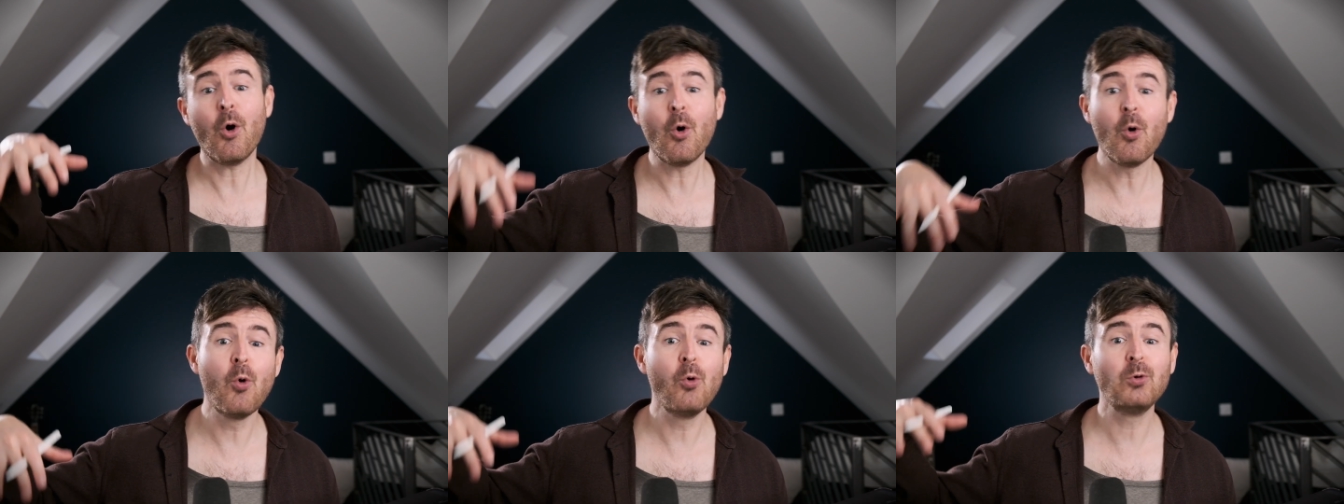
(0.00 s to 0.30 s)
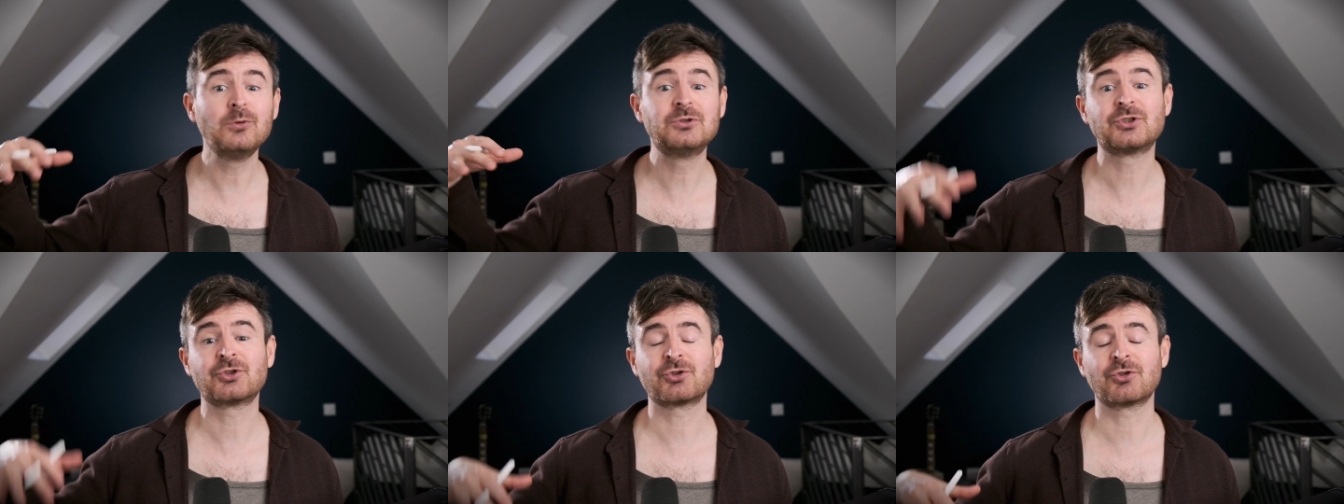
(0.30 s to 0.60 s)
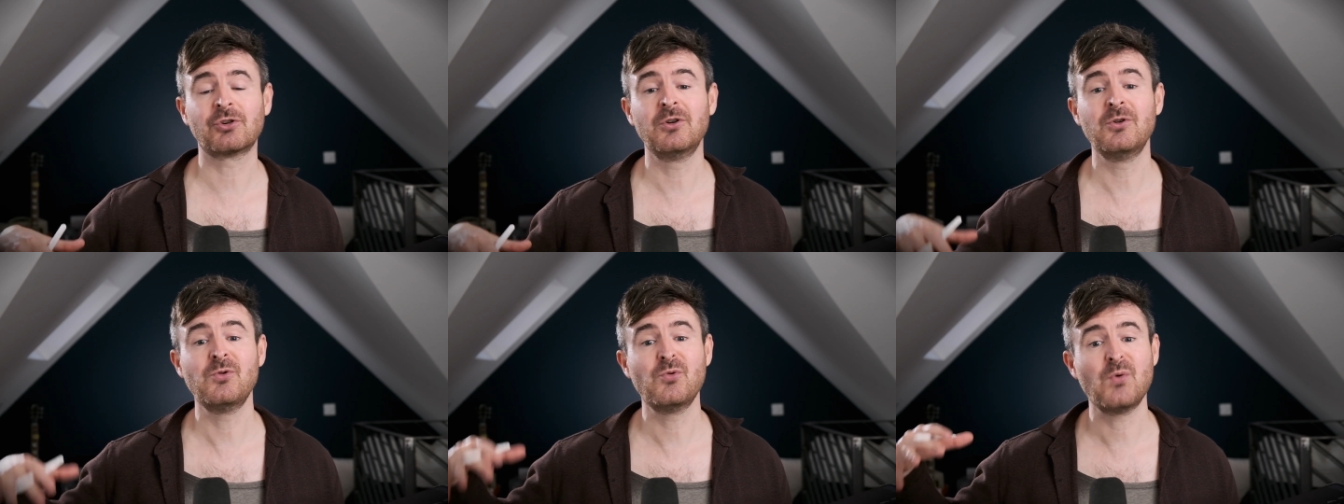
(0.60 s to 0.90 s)
all
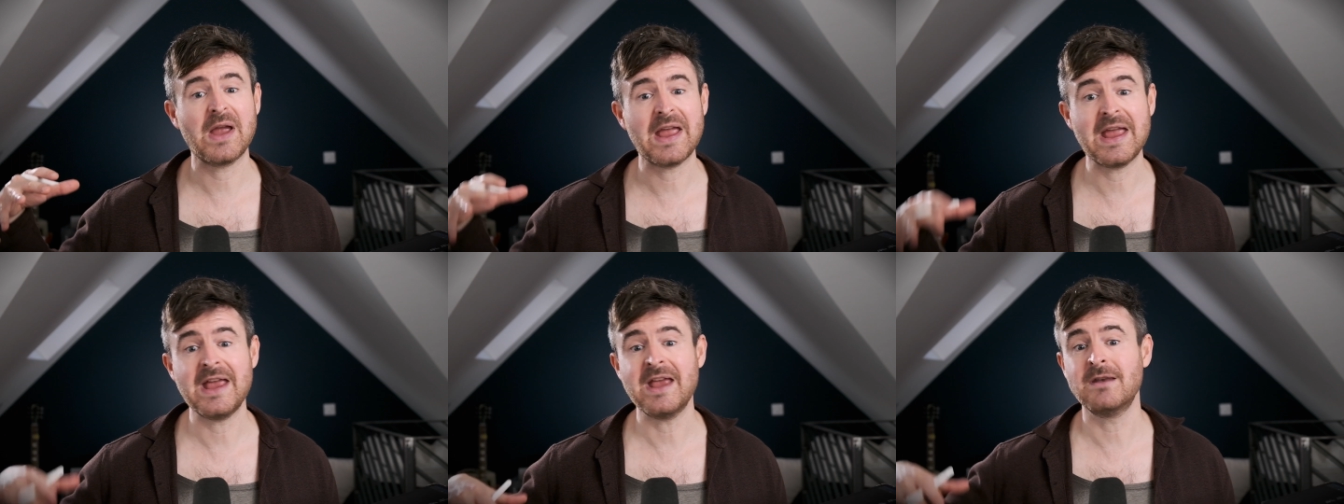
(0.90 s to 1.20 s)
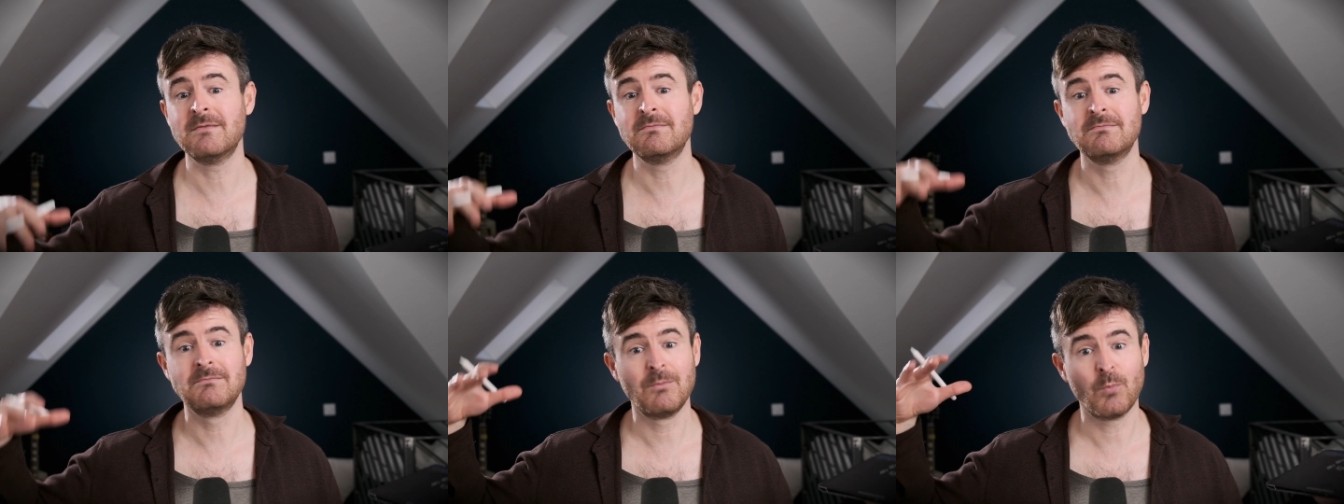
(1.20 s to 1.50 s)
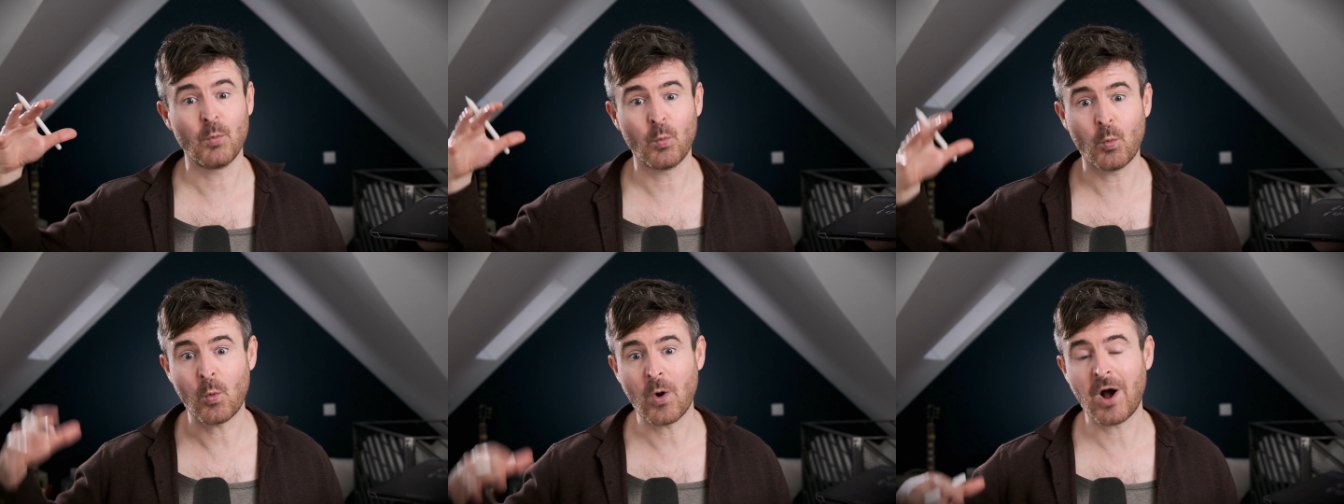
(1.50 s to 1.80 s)
true in
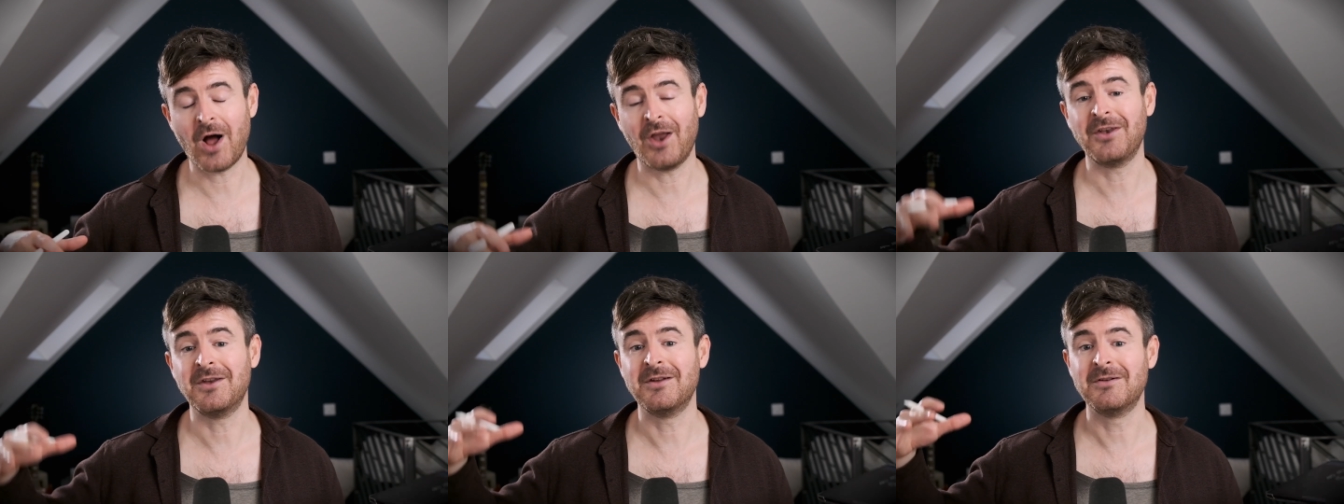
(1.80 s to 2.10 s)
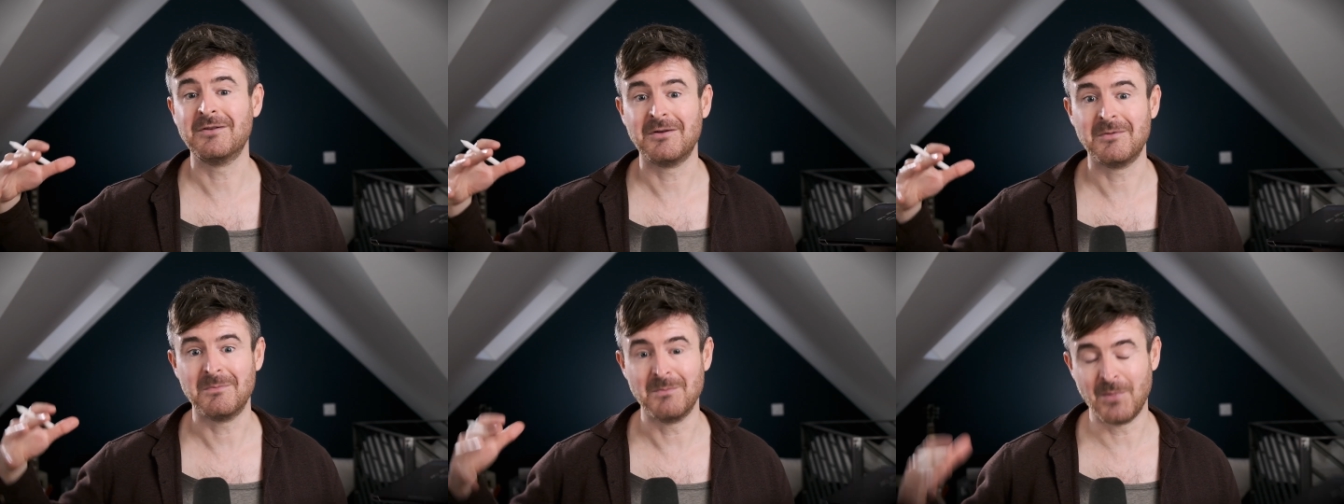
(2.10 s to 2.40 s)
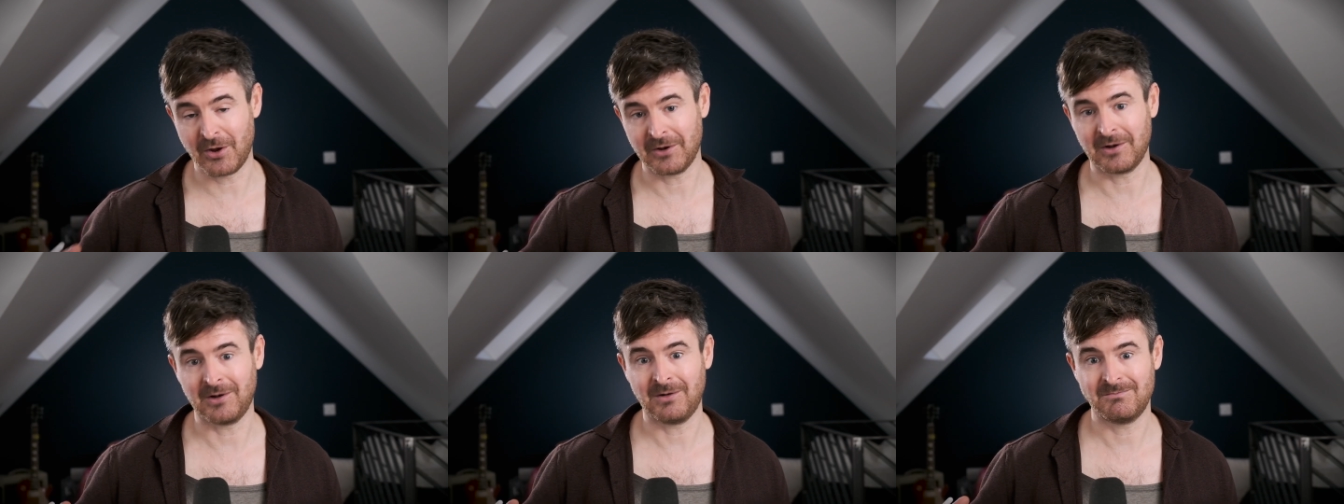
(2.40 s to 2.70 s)
one
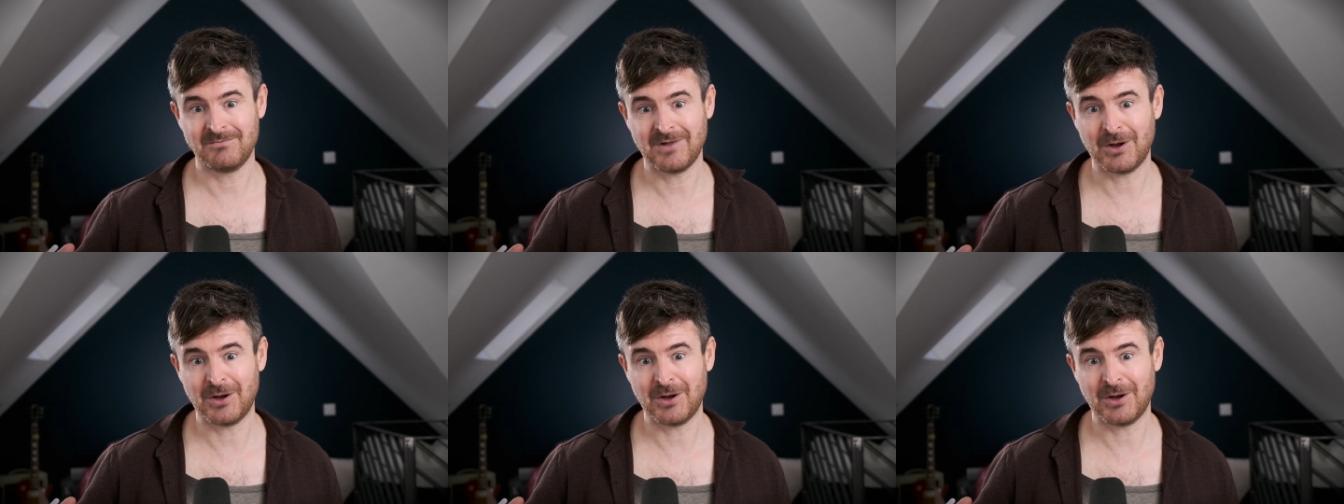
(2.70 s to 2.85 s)
model.